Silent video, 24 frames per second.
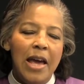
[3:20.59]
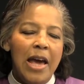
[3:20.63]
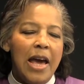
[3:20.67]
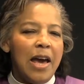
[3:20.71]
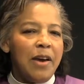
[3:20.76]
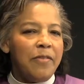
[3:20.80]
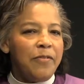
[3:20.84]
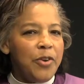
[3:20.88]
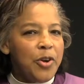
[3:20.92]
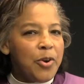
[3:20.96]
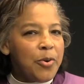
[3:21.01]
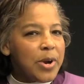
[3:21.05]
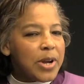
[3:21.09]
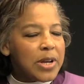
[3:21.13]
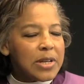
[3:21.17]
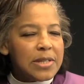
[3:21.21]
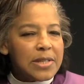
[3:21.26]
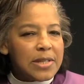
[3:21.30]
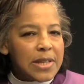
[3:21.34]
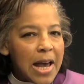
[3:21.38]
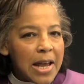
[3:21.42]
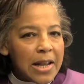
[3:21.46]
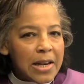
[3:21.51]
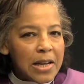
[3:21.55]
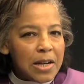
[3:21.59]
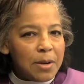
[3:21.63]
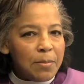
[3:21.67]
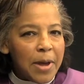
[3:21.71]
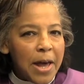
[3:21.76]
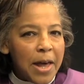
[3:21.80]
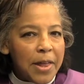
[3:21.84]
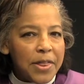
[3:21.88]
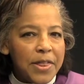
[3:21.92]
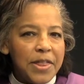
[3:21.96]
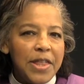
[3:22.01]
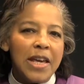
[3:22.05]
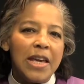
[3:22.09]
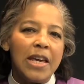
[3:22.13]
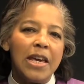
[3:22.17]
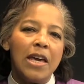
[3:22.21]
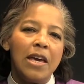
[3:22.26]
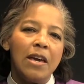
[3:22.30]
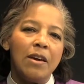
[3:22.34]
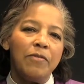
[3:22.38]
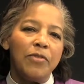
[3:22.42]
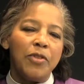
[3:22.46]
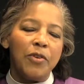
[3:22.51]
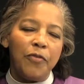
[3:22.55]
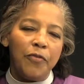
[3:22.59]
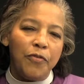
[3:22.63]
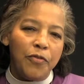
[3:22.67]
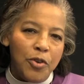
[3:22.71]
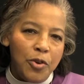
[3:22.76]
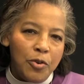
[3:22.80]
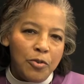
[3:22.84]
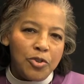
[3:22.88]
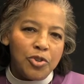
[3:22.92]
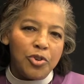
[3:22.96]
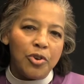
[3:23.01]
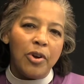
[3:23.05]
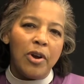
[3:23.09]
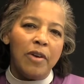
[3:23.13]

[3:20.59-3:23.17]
if you're excited about thinking of the future